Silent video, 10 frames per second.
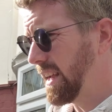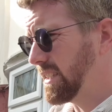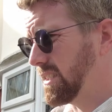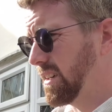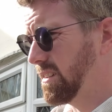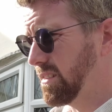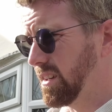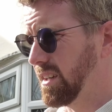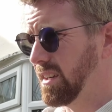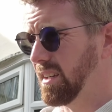So
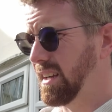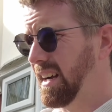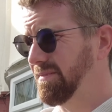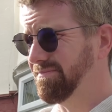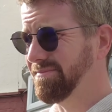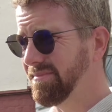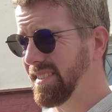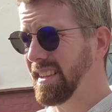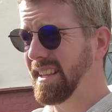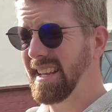
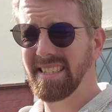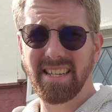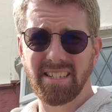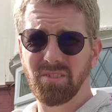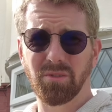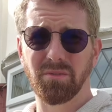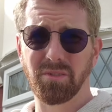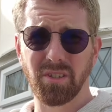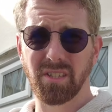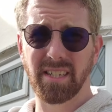is it sort of
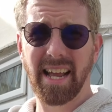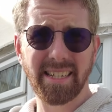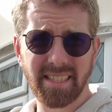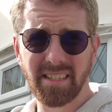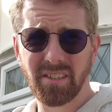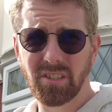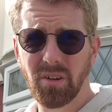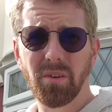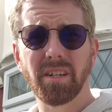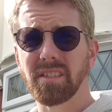just a gasket that's
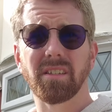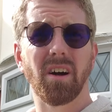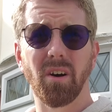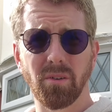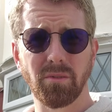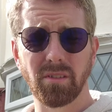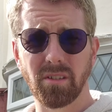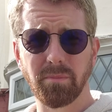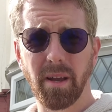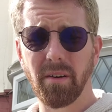gone? Is it a hose
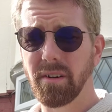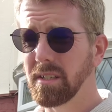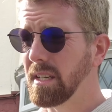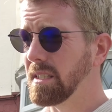that's perished?